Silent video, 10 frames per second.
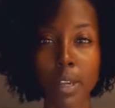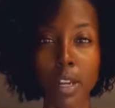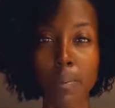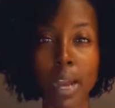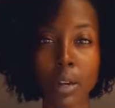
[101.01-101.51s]

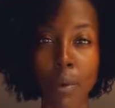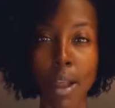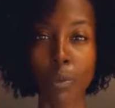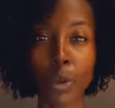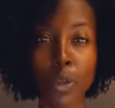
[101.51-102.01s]
in a
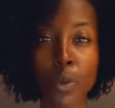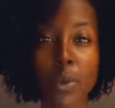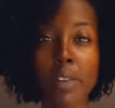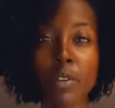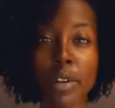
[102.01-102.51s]
background where you were
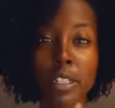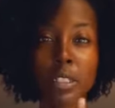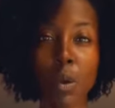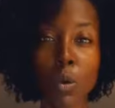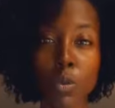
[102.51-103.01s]
never
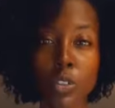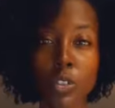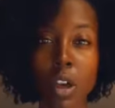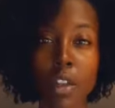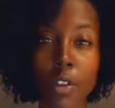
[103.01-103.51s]
exposed
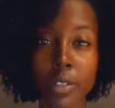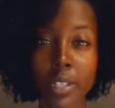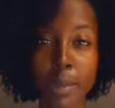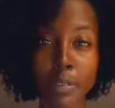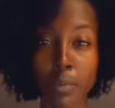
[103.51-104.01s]
to other
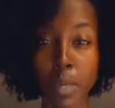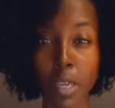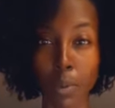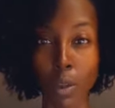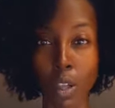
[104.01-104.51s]
types of
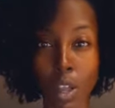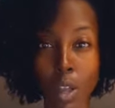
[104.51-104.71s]
people?